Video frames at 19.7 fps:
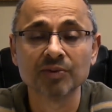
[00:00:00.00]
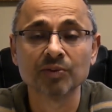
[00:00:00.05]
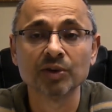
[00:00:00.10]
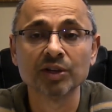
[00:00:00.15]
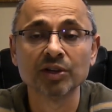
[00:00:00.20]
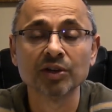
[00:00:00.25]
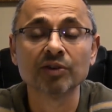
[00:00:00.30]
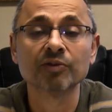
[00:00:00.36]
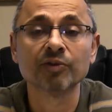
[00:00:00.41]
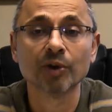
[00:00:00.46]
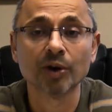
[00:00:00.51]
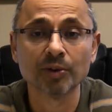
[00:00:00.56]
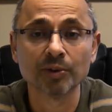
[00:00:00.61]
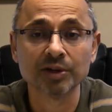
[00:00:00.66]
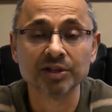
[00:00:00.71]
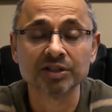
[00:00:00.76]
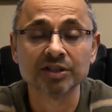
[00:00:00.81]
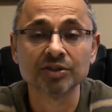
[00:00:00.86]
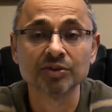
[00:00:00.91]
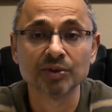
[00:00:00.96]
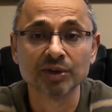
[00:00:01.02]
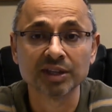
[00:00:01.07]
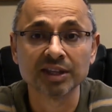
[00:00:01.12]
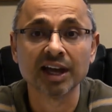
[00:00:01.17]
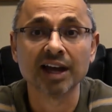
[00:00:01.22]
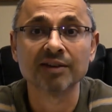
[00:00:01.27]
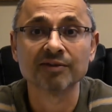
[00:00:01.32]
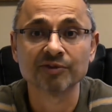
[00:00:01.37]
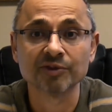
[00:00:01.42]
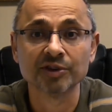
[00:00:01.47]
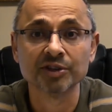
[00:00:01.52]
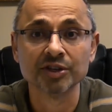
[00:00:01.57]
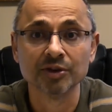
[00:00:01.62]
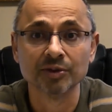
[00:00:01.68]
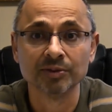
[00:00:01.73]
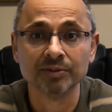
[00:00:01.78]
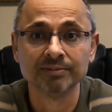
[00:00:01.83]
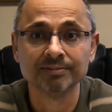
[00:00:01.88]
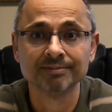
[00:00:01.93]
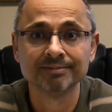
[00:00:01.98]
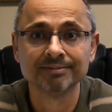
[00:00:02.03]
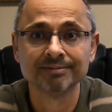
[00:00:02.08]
and we look forward to doing that for you.